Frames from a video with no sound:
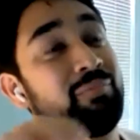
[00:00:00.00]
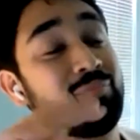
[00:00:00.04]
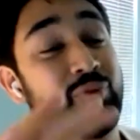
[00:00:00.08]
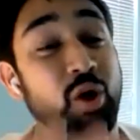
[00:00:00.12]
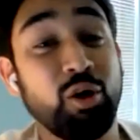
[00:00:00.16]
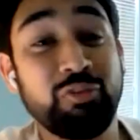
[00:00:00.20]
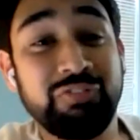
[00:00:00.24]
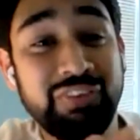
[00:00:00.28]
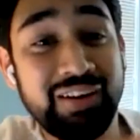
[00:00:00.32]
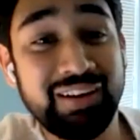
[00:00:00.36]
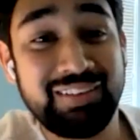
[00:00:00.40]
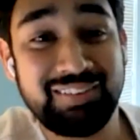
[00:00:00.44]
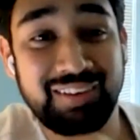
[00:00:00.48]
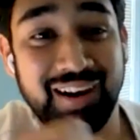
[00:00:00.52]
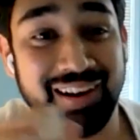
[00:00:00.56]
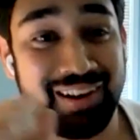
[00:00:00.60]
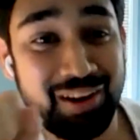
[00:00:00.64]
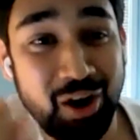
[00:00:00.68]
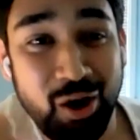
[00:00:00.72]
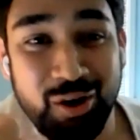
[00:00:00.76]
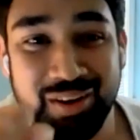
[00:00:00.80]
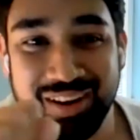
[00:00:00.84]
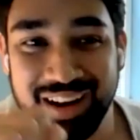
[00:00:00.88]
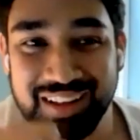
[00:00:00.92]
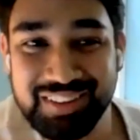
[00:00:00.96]
profits are
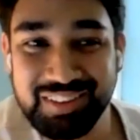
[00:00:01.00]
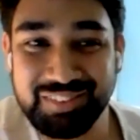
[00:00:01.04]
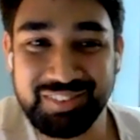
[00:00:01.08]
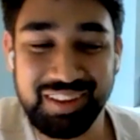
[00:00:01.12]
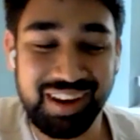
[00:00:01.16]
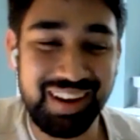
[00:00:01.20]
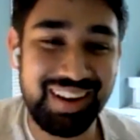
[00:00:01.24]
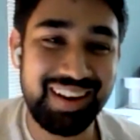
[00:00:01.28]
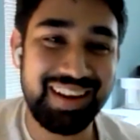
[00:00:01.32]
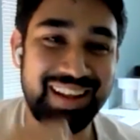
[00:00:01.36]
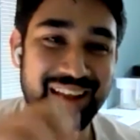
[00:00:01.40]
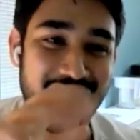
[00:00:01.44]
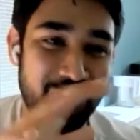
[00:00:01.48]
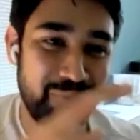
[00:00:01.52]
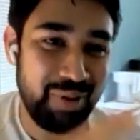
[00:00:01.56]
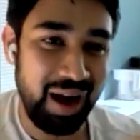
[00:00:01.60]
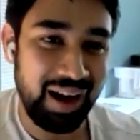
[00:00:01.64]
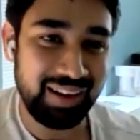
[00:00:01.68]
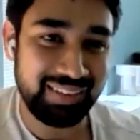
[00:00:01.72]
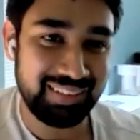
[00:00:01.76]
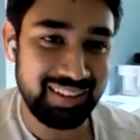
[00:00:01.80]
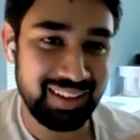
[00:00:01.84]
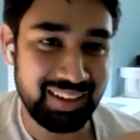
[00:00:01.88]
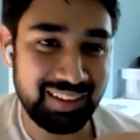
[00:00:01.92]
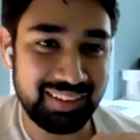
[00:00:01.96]
not necessarily a
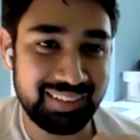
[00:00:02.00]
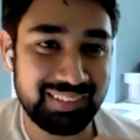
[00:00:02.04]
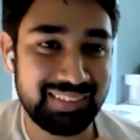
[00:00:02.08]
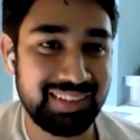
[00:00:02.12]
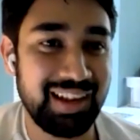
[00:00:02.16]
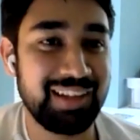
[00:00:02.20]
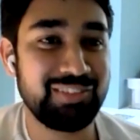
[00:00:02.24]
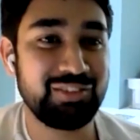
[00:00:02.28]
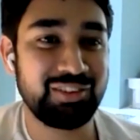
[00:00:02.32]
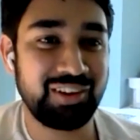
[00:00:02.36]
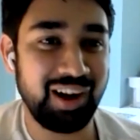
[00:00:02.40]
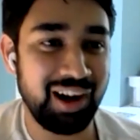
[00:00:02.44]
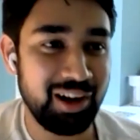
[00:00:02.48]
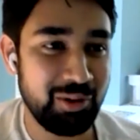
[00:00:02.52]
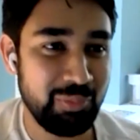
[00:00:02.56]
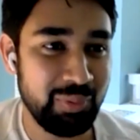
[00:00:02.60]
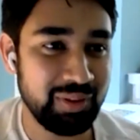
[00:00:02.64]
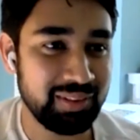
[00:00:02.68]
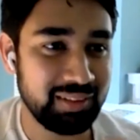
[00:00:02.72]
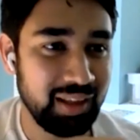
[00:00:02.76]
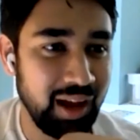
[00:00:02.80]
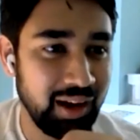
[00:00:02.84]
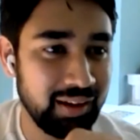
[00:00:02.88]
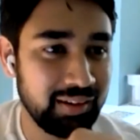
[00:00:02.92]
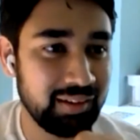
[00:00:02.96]
bad thing. Let's start
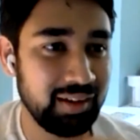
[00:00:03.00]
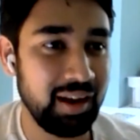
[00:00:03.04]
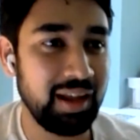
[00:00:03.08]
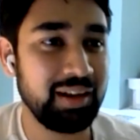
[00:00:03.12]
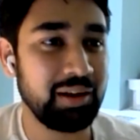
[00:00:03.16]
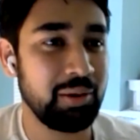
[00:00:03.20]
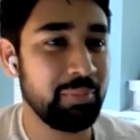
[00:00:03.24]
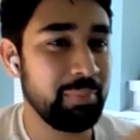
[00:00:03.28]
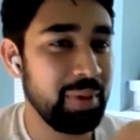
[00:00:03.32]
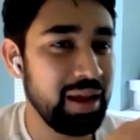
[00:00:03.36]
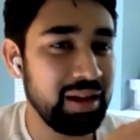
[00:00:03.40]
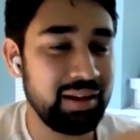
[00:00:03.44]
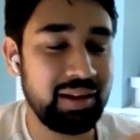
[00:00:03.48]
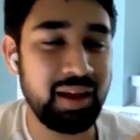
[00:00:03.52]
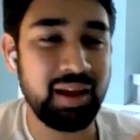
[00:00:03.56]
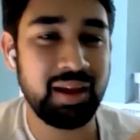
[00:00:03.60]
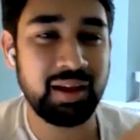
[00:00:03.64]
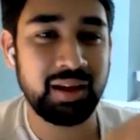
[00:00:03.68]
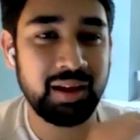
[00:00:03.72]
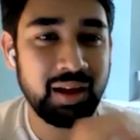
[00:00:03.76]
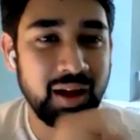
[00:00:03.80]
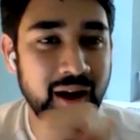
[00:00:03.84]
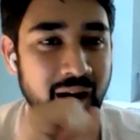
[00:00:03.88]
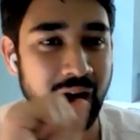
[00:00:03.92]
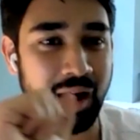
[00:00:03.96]
with that. Like
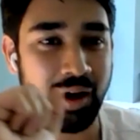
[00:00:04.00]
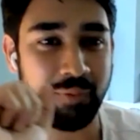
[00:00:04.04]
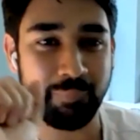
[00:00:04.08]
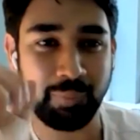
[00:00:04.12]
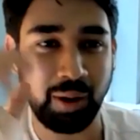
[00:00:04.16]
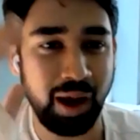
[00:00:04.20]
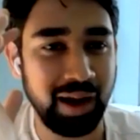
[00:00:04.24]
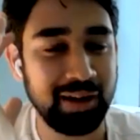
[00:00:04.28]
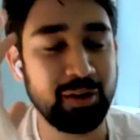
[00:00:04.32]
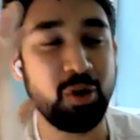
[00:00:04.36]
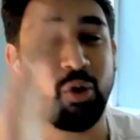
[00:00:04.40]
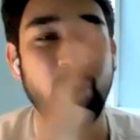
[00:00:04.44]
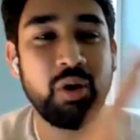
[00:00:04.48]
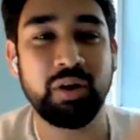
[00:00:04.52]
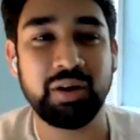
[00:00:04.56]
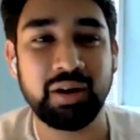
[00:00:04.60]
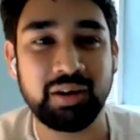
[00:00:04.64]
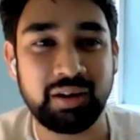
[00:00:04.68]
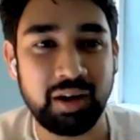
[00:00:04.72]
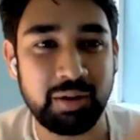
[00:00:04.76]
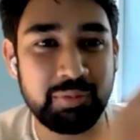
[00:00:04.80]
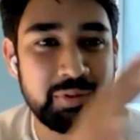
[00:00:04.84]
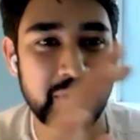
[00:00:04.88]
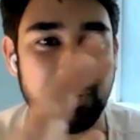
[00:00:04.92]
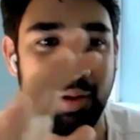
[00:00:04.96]
making, I know in
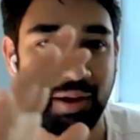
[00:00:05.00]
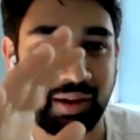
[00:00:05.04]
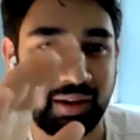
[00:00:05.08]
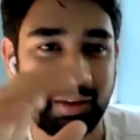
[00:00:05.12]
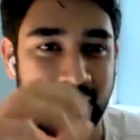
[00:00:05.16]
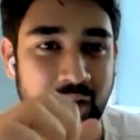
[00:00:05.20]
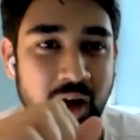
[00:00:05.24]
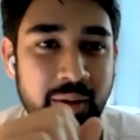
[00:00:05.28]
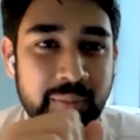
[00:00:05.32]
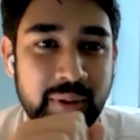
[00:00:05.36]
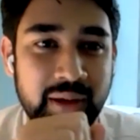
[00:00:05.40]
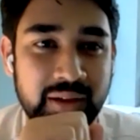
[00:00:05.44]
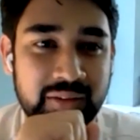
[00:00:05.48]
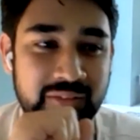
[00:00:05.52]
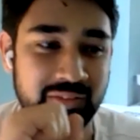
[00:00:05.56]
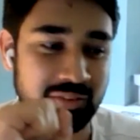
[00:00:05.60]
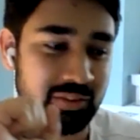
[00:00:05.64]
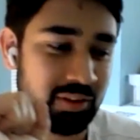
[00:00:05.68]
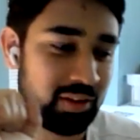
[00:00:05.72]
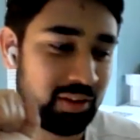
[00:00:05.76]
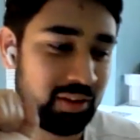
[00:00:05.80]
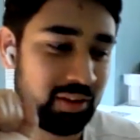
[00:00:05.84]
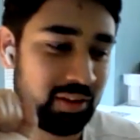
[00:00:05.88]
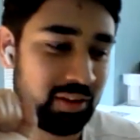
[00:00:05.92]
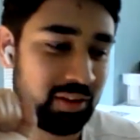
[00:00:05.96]
terms of economics,
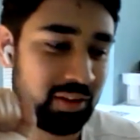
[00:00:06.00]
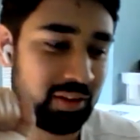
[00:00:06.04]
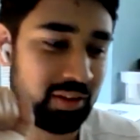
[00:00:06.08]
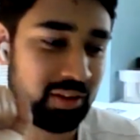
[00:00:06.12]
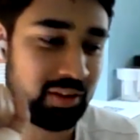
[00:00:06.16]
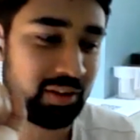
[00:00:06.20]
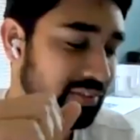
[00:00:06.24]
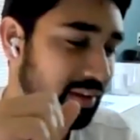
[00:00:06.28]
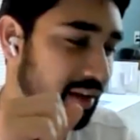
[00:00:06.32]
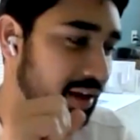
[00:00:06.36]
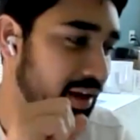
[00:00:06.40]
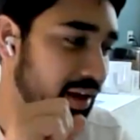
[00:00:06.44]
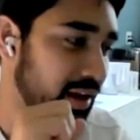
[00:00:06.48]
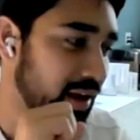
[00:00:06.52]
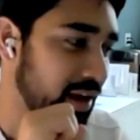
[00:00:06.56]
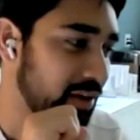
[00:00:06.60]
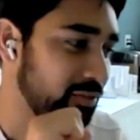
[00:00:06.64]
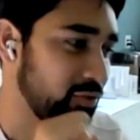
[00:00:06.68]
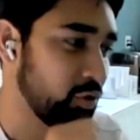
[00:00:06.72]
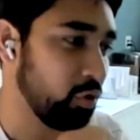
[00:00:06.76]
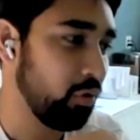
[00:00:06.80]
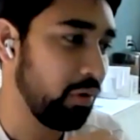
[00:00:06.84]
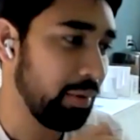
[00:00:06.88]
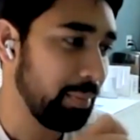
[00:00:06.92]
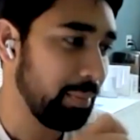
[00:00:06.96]
you will
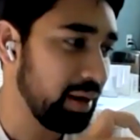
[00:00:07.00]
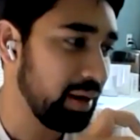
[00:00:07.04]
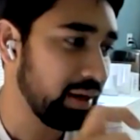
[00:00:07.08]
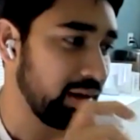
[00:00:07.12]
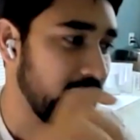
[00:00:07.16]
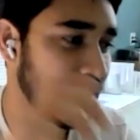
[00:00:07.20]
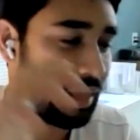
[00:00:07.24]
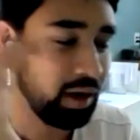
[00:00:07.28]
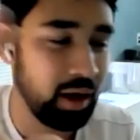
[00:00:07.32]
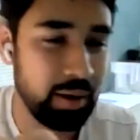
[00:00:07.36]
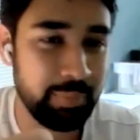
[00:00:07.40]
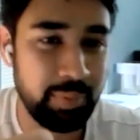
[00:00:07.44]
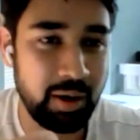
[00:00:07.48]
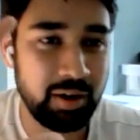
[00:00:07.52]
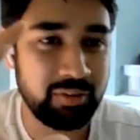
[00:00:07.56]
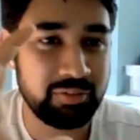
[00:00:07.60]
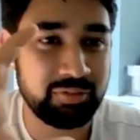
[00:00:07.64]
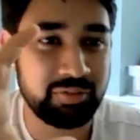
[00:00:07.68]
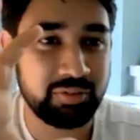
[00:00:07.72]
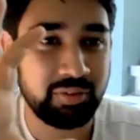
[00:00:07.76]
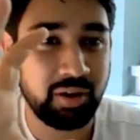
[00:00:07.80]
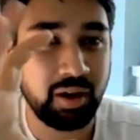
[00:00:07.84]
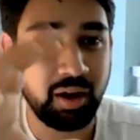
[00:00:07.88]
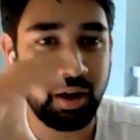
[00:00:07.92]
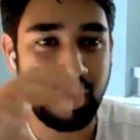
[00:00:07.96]
say if you were making above
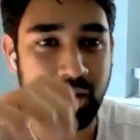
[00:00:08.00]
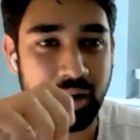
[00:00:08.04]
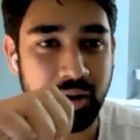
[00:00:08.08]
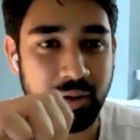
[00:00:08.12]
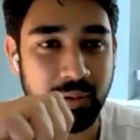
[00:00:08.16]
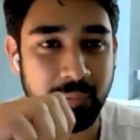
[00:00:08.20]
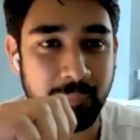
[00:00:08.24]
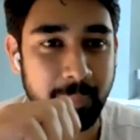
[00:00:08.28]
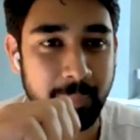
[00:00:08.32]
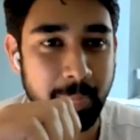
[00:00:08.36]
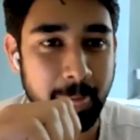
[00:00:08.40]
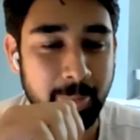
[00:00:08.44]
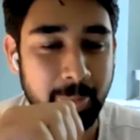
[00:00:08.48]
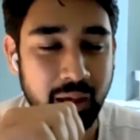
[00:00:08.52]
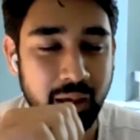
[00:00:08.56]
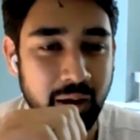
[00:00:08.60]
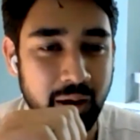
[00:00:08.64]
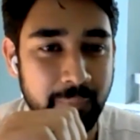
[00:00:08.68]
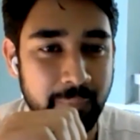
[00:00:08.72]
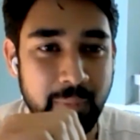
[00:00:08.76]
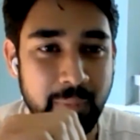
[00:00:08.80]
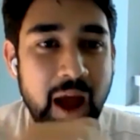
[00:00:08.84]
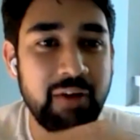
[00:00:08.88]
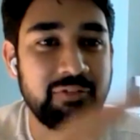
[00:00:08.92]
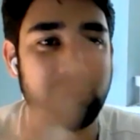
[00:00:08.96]

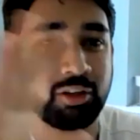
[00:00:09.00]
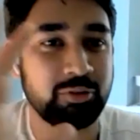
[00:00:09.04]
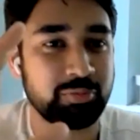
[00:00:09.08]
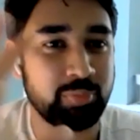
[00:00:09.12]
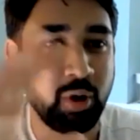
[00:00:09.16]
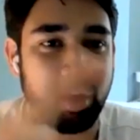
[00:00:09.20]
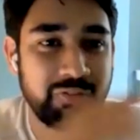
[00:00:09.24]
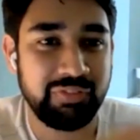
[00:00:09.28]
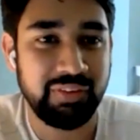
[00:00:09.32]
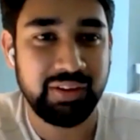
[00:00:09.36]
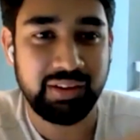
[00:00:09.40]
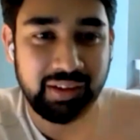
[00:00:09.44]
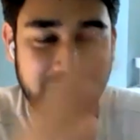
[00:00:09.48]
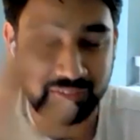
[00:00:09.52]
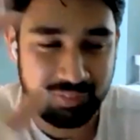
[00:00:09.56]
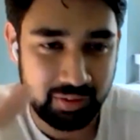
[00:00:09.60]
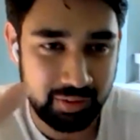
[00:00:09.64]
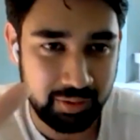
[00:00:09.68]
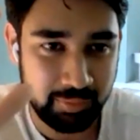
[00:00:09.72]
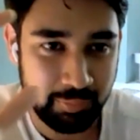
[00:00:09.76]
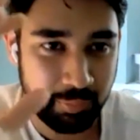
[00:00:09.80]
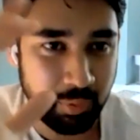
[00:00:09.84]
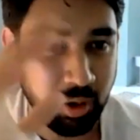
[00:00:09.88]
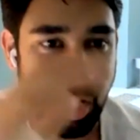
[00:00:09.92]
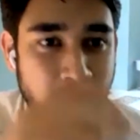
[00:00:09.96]
average profit, it's
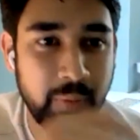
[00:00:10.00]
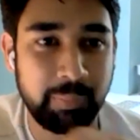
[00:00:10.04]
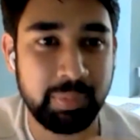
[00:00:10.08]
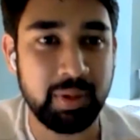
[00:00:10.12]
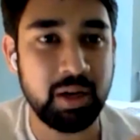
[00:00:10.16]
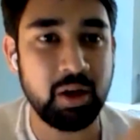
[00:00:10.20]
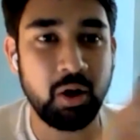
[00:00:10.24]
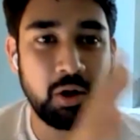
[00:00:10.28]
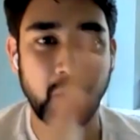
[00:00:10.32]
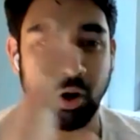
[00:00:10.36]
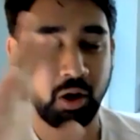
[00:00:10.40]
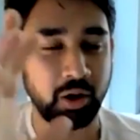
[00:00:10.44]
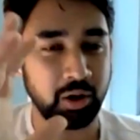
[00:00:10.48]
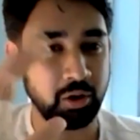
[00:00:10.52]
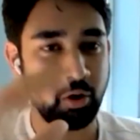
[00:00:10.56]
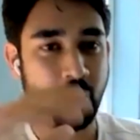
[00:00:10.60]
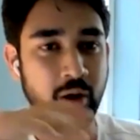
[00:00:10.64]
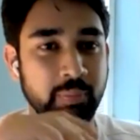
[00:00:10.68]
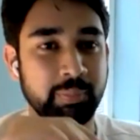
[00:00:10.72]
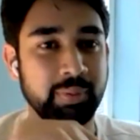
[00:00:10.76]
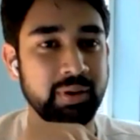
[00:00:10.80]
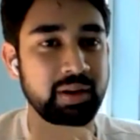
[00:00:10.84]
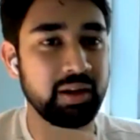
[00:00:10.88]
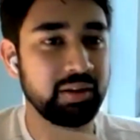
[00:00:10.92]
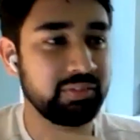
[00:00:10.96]
a monopoly or
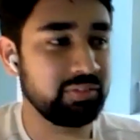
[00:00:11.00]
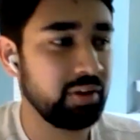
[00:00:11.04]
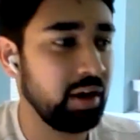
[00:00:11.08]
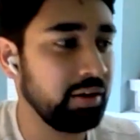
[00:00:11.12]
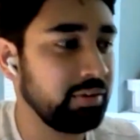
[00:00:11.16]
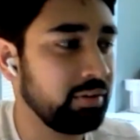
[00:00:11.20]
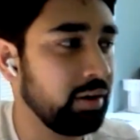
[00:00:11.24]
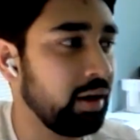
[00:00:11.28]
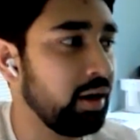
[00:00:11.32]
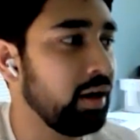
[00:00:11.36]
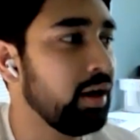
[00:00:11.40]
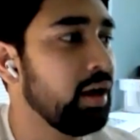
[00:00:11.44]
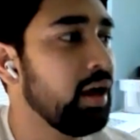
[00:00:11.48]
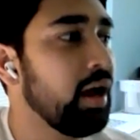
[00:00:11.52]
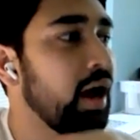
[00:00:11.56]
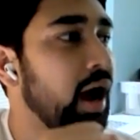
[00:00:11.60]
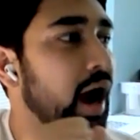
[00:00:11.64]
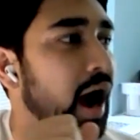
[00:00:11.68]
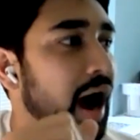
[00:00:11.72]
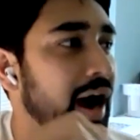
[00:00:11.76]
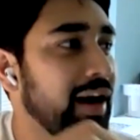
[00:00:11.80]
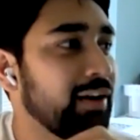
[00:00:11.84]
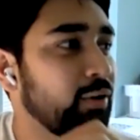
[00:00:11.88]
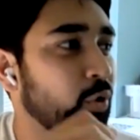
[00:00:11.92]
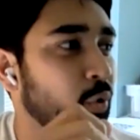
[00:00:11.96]
oligopoly, etc.
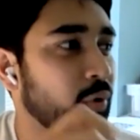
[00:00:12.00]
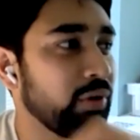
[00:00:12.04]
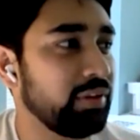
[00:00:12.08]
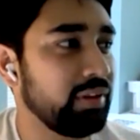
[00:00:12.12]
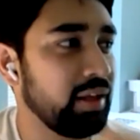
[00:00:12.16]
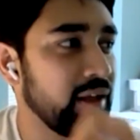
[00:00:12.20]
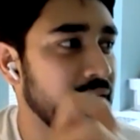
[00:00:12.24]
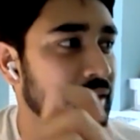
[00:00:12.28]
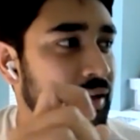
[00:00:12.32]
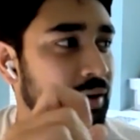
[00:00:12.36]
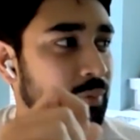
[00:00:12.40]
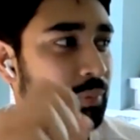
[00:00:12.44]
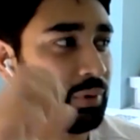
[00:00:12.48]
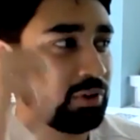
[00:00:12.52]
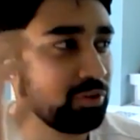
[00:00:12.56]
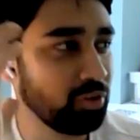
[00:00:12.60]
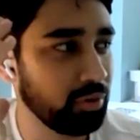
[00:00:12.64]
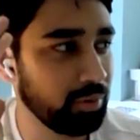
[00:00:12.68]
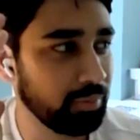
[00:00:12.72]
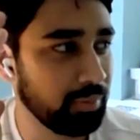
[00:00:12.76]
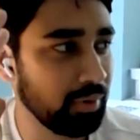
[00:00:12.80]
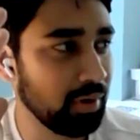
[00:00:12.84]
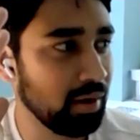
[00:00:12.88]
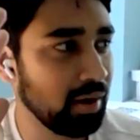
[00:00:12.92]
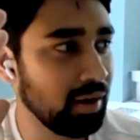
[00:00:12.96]
I don't think we
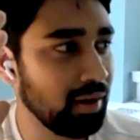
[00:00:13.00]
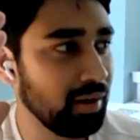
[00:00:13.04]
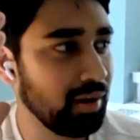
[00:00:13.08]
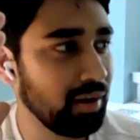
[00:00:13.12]
should